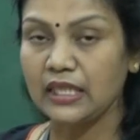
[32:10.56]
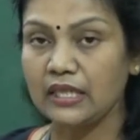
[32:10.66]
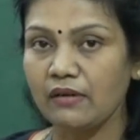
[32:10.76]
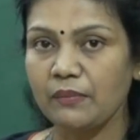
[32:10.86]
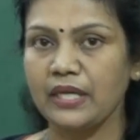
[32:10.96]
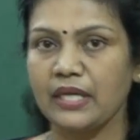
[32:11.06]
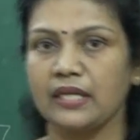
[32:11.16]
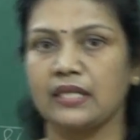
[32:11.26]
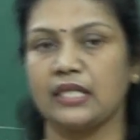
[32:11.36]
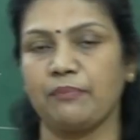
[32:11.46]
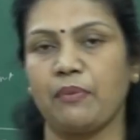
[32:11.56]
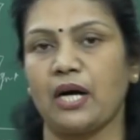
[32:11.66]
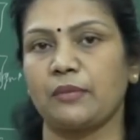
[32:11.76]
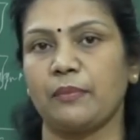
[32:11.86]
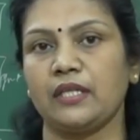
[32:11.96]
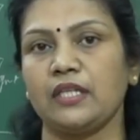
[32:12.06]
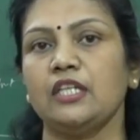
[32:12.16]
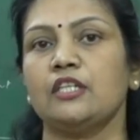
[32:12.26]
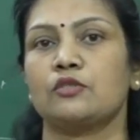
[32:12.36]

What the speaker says: there will be a department,